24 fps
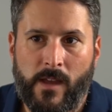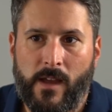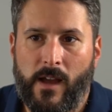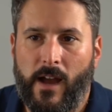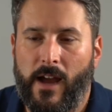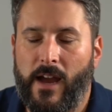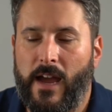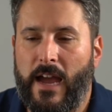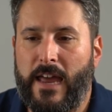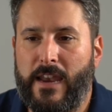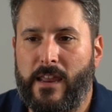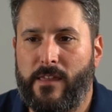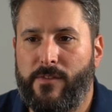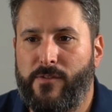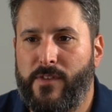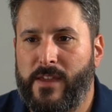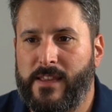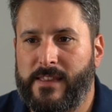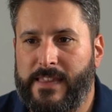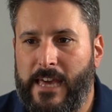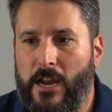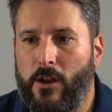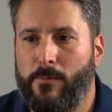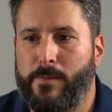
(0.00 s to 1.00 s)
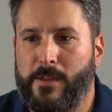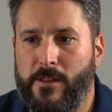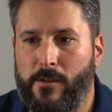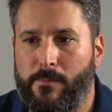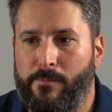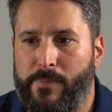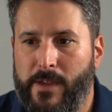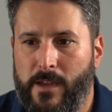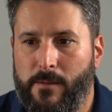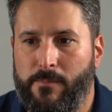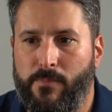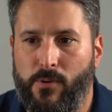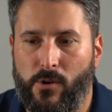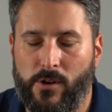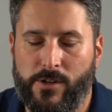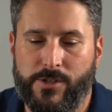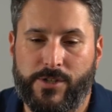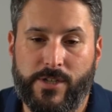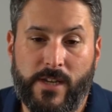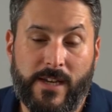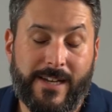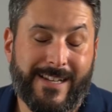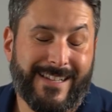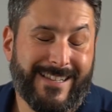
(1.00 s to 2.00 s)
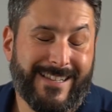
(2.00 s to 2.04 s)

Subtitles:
And I think that'll be the big push.